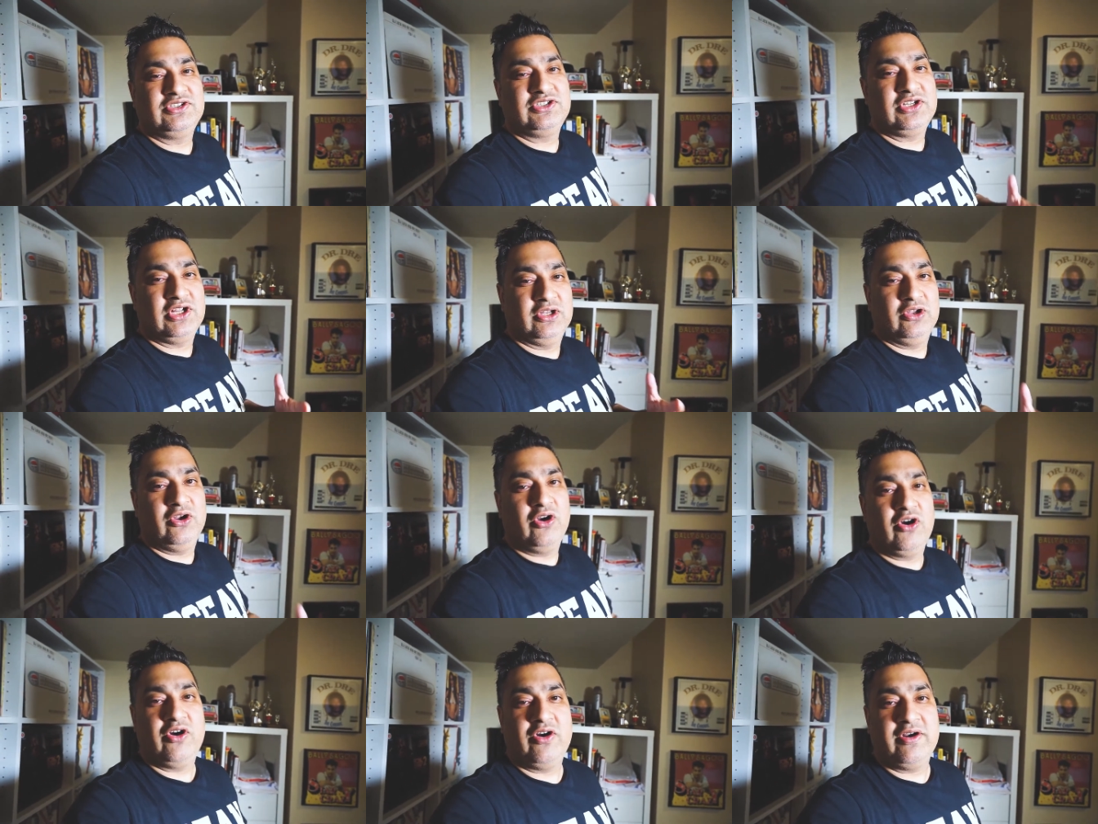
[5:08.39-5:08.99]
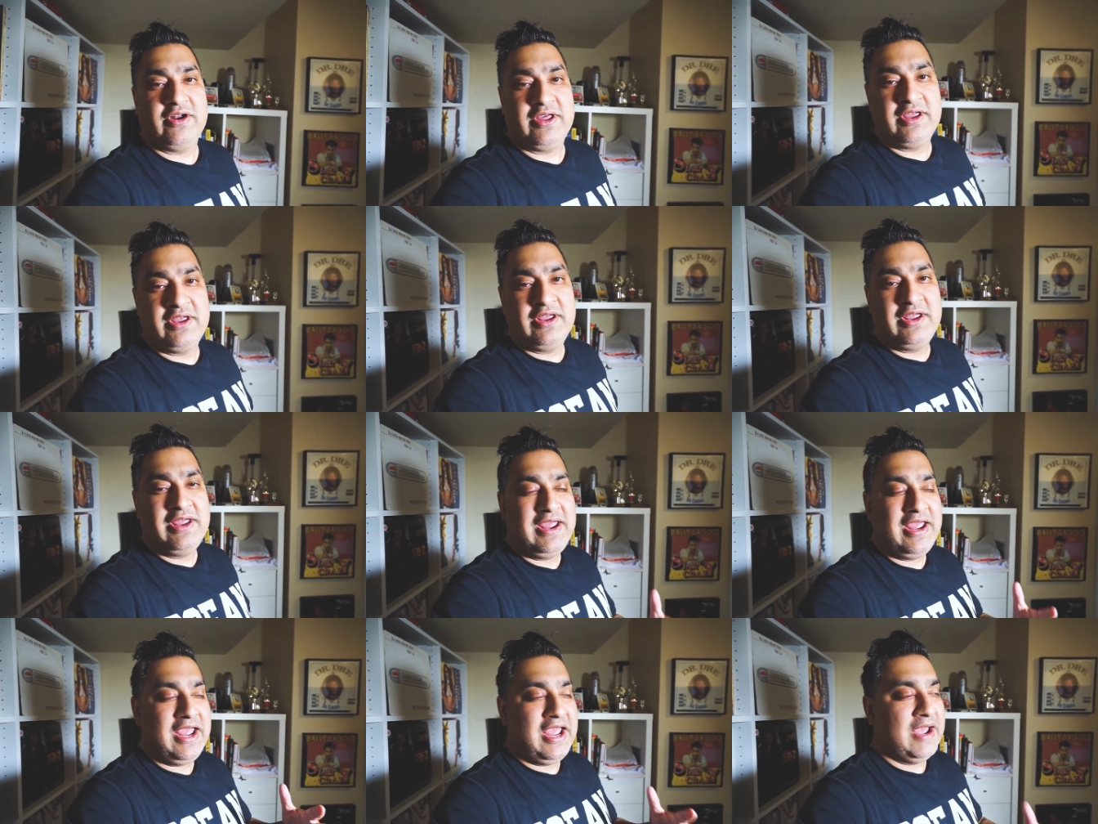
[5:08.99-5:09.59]
to learn
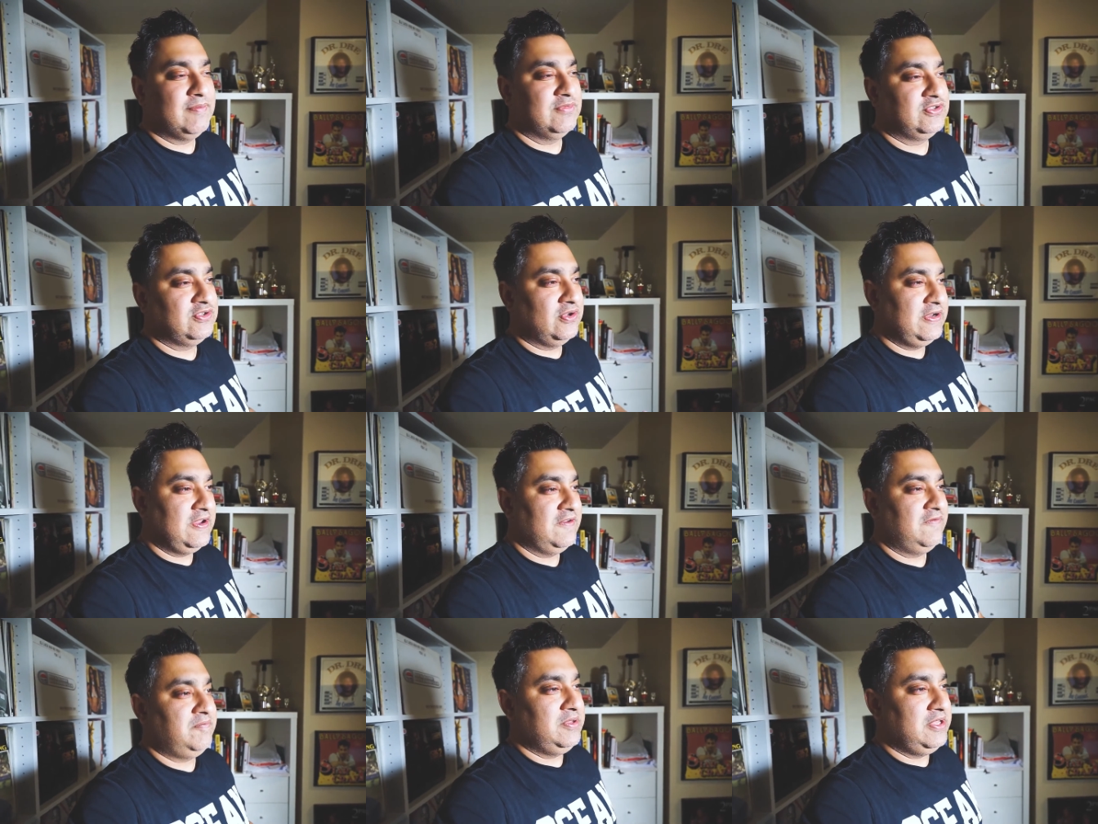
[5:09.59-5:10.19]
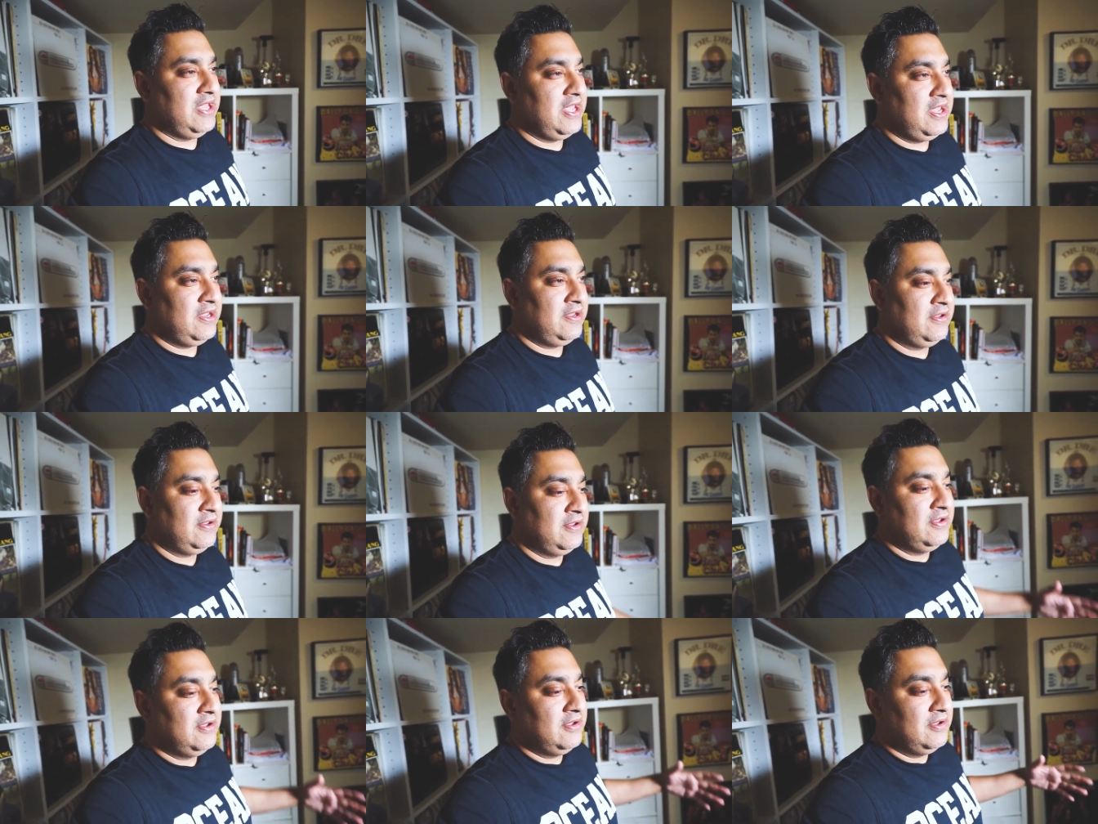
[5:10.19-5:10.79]
Amazon FBA?